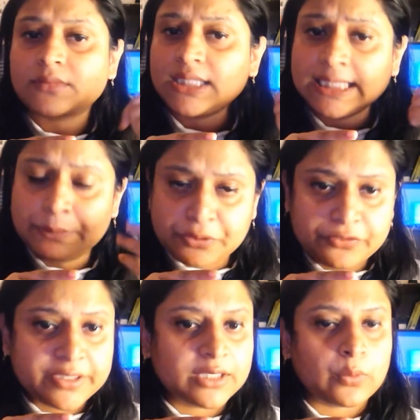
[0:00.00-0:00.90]

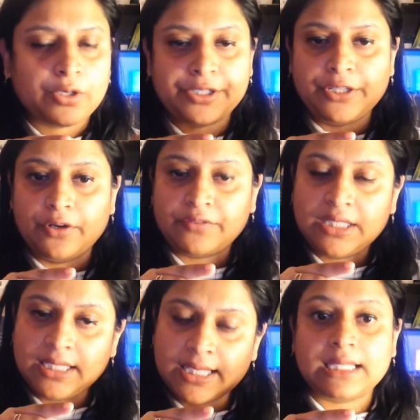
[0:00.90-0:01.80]
improving the quality of
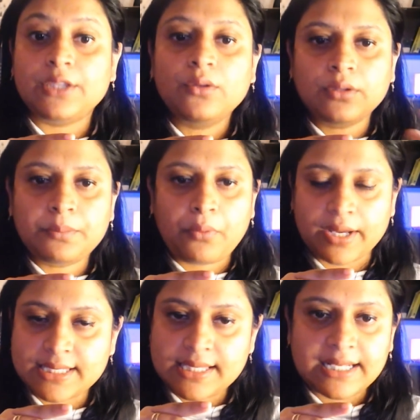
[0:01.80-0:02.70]
thinking, the
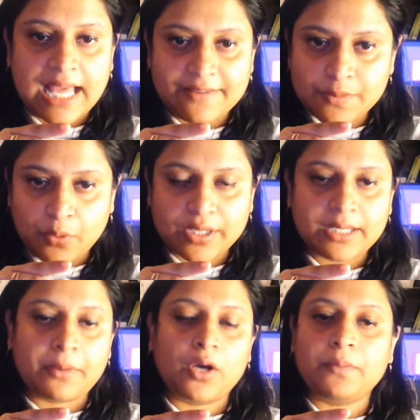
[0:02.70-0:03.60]
points that I have
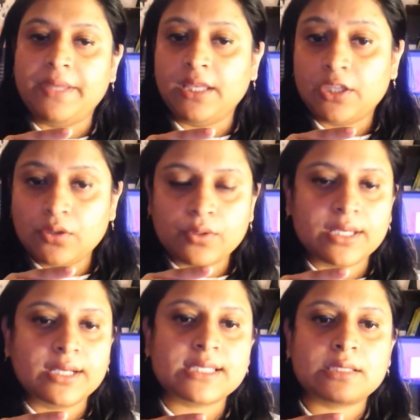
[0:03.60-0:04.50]
spoken about, being
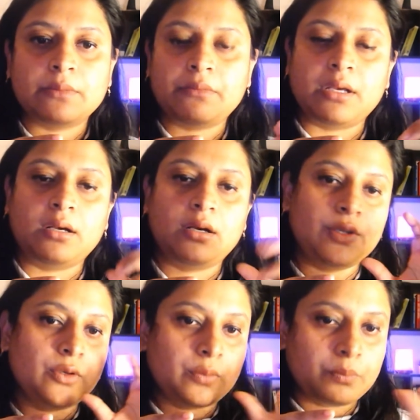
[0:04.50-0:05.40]
curious,
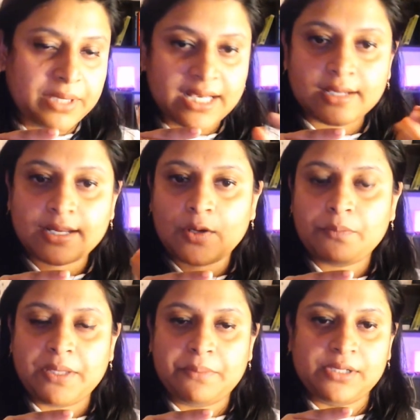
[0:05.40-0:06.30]
being
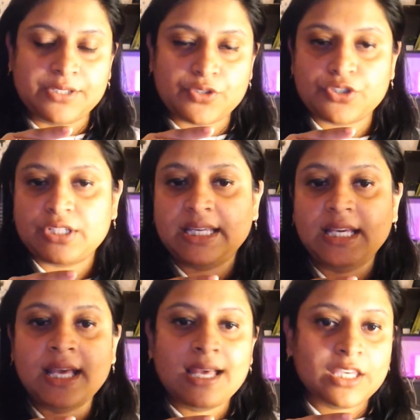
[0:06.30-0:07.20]
around people
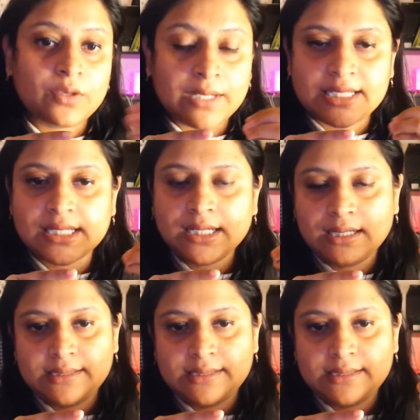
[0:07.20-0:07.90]
digitally, curating